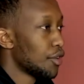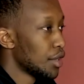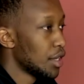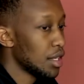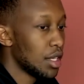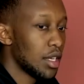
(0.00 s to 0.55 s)
for
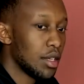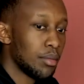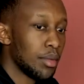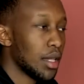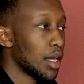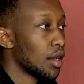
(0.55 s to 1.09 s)
literally
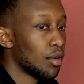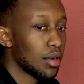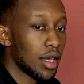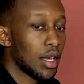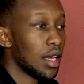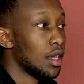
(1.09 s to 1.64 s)
being like,
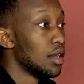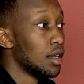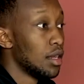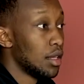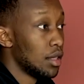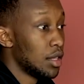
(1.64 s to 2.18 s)
okay, hey,
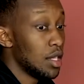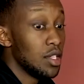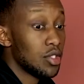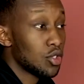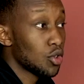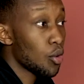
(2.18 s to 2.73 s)

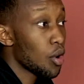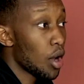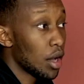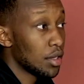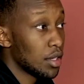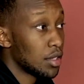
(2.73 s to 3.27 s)
these
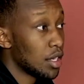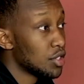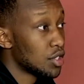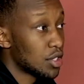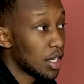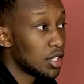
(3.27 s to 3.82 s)
so-called
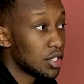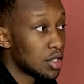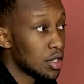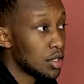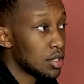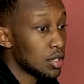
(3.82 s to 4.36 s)
intelligence
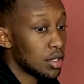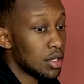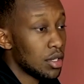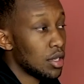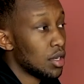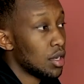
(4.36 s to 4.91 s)
agencies,
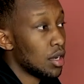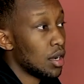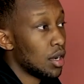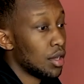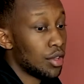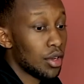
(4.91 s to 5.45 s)

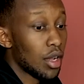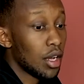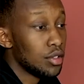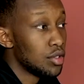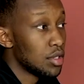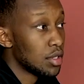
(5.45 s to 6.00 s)
they're
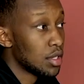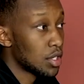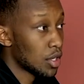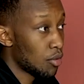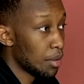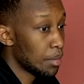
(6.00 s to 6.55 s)
not using
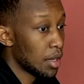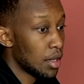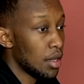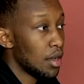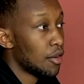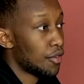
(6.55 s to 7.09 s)
this
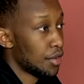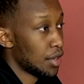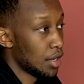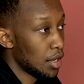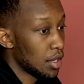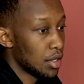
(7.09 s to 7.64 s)
equipment
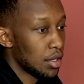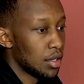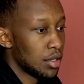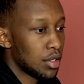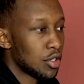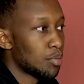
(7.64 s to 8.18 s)
for good.
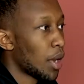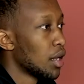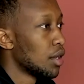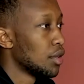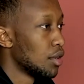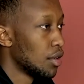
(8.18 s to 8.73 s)
They're
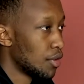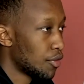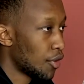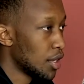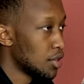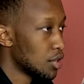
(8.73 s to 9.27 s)
spying on their
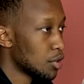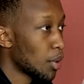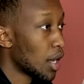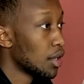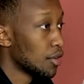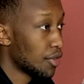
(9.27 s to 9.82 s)
friends. They're
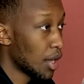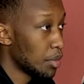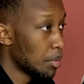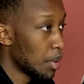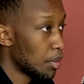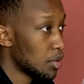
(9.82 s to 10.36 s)
spying on their
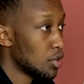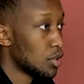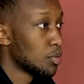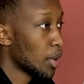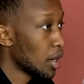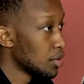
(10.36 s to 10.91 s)
family members, their
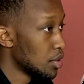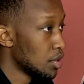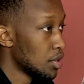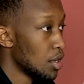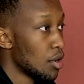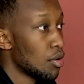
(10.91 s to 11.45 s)

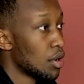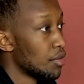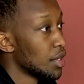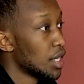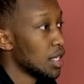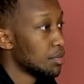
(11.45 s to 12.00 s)
spouses, or
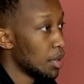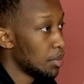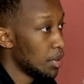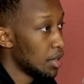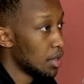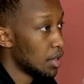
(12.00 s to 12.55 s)
whatever the case may
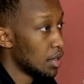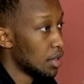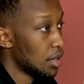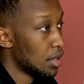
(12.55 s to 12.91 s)
be.